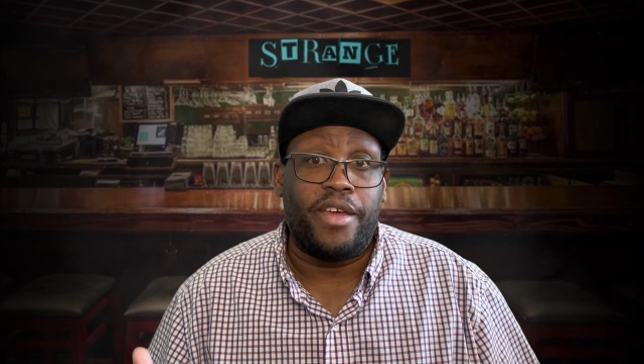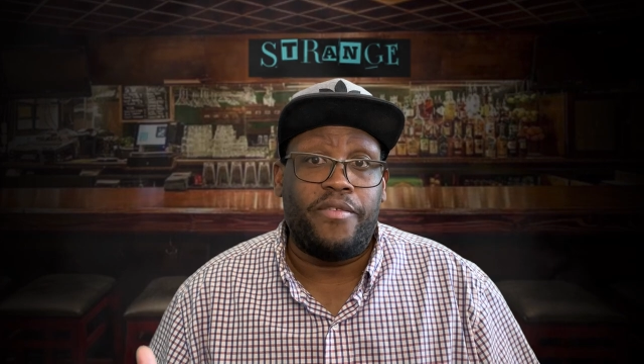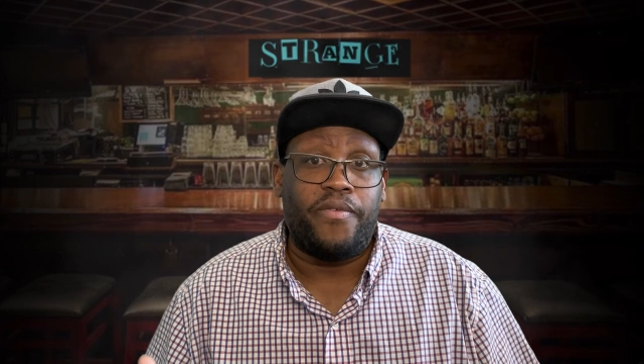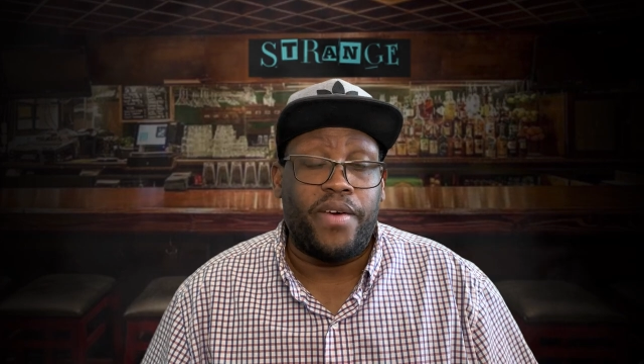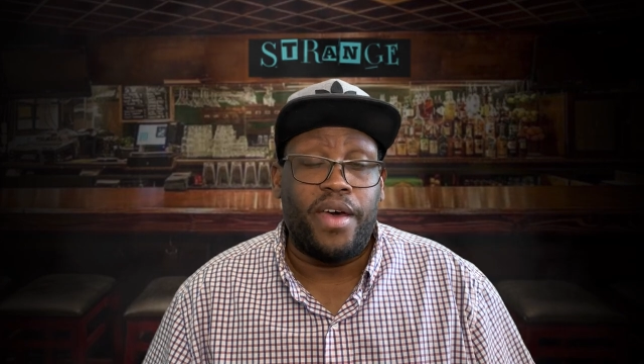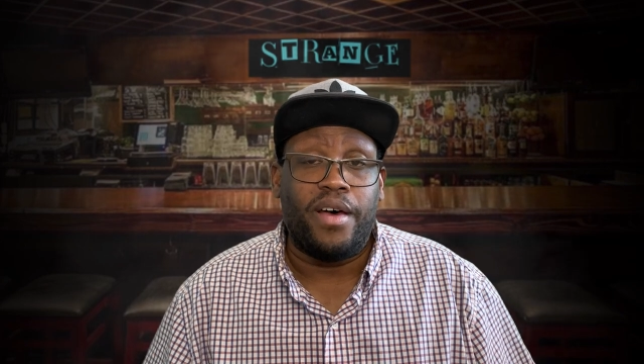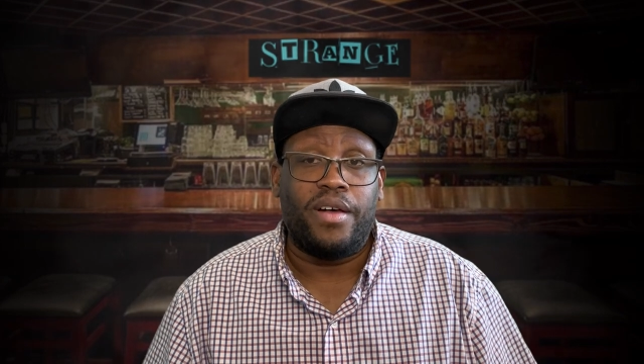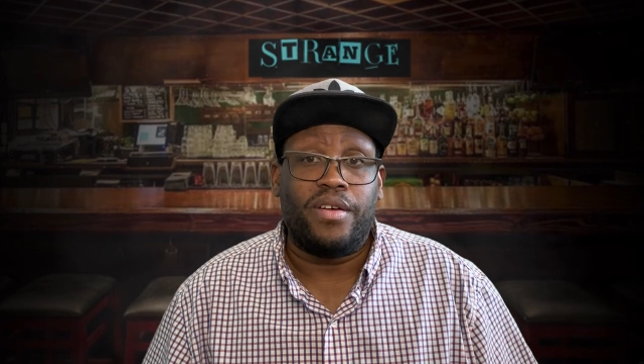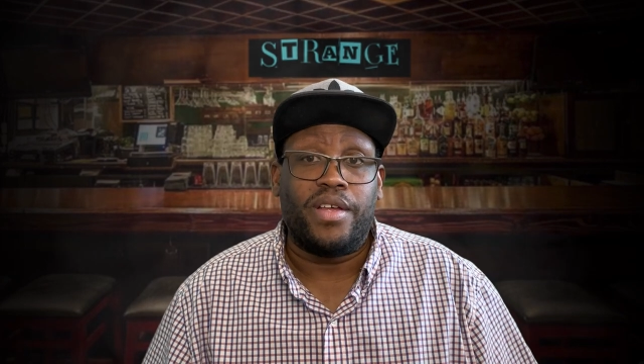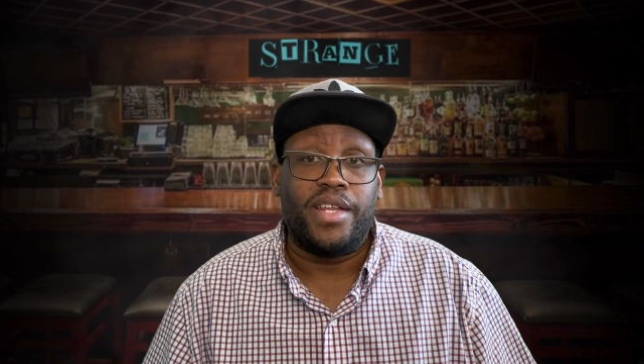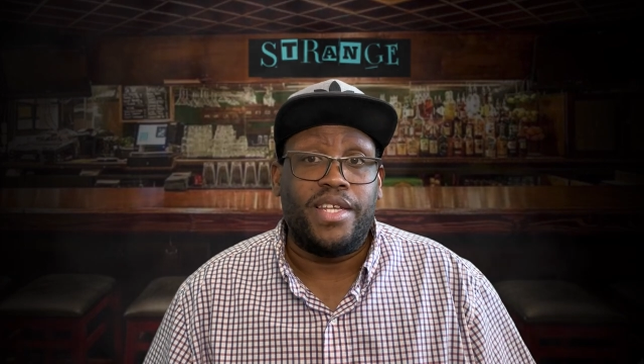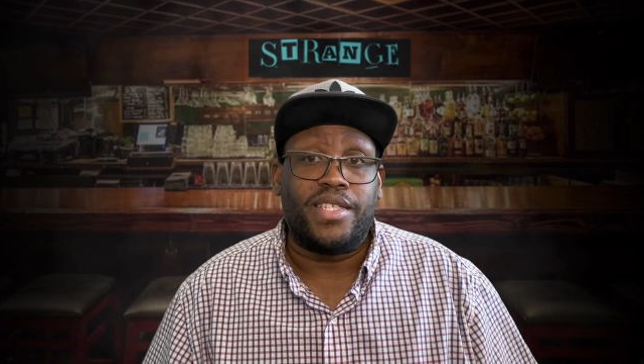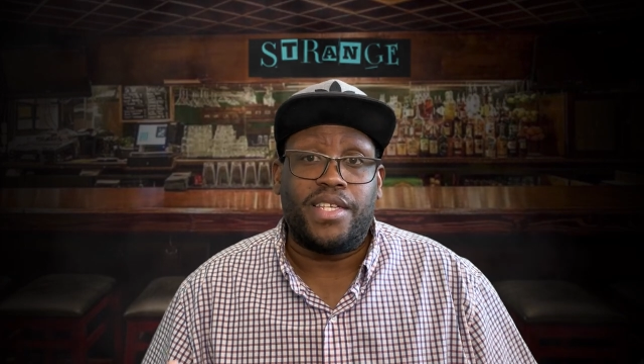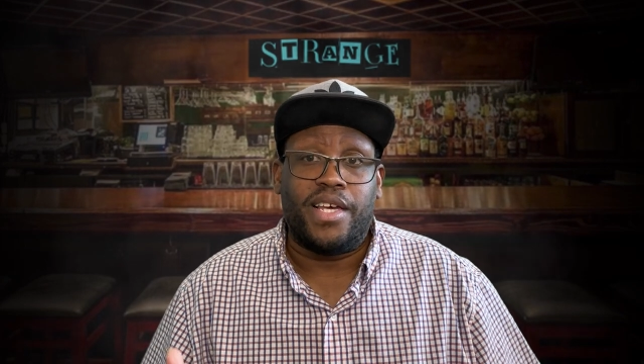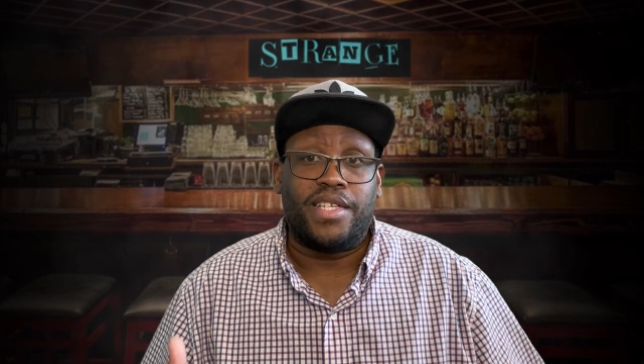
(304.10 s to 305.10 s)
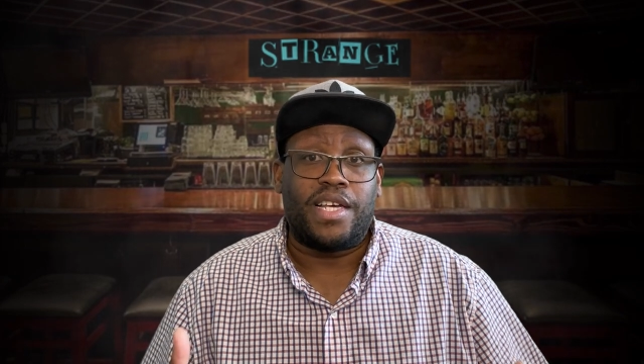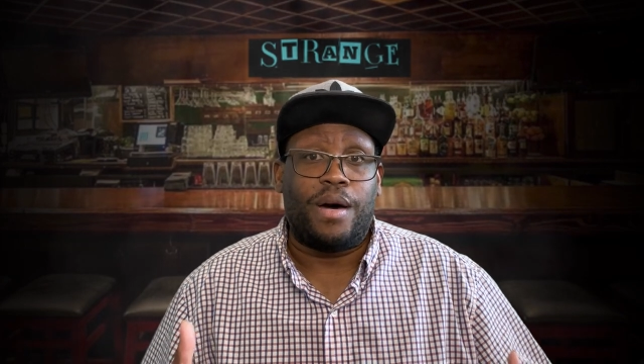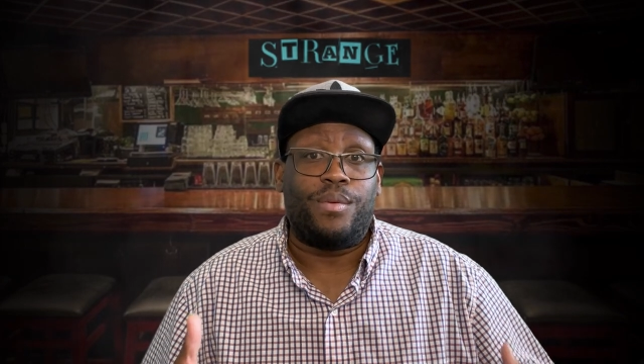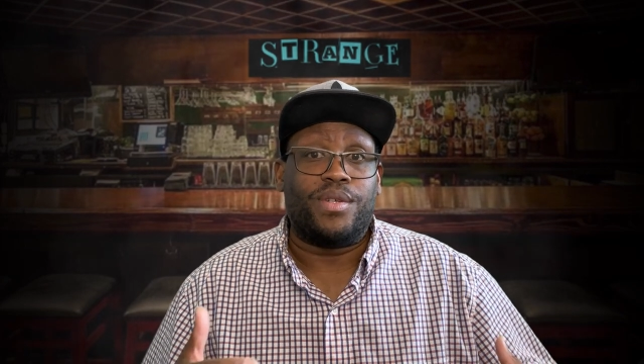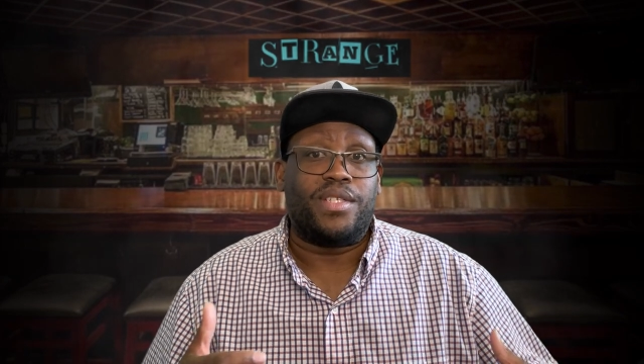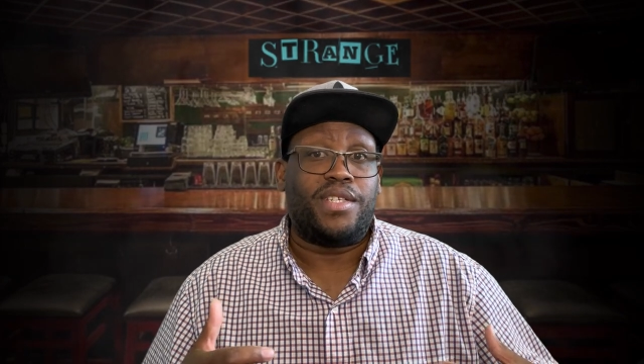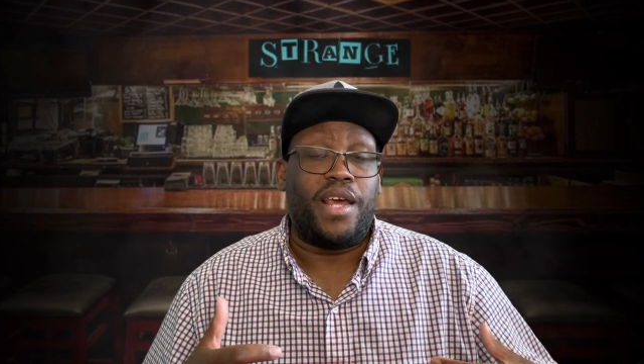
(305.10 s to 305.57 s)
fell? And he says, I
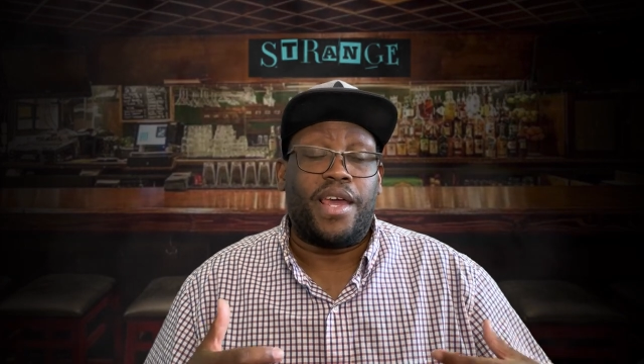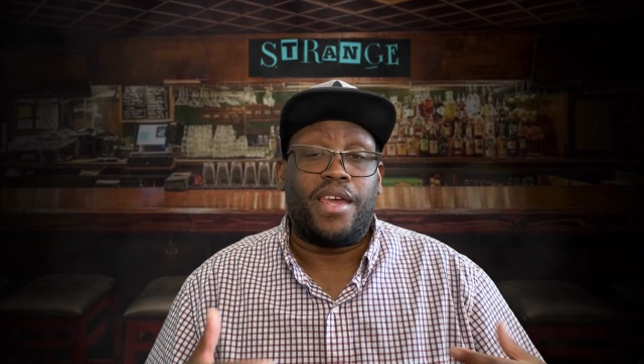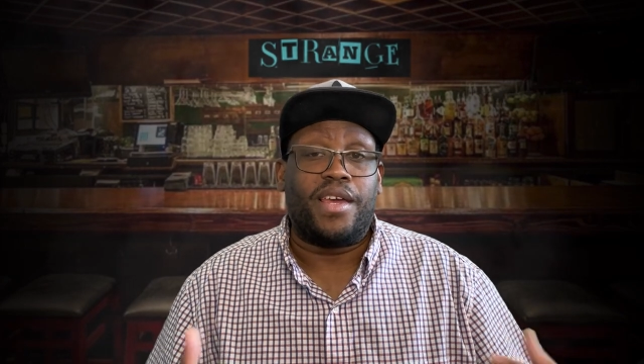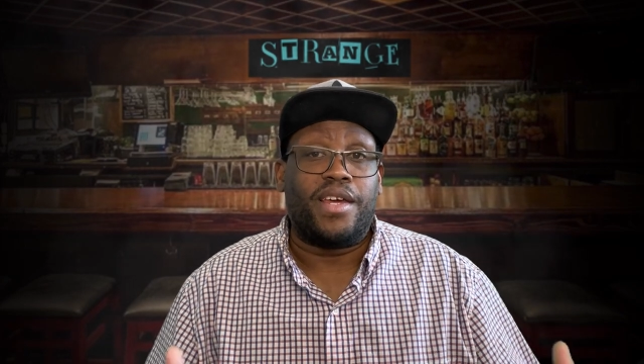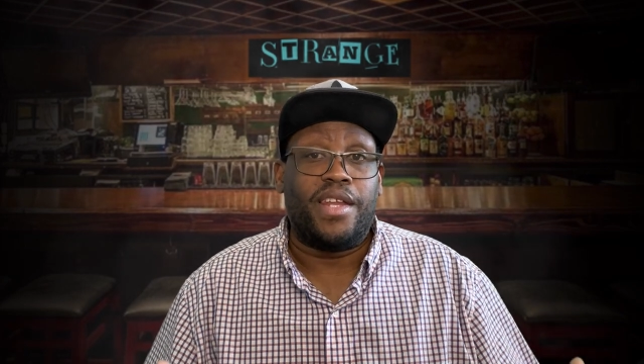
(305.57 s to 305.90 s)
was taking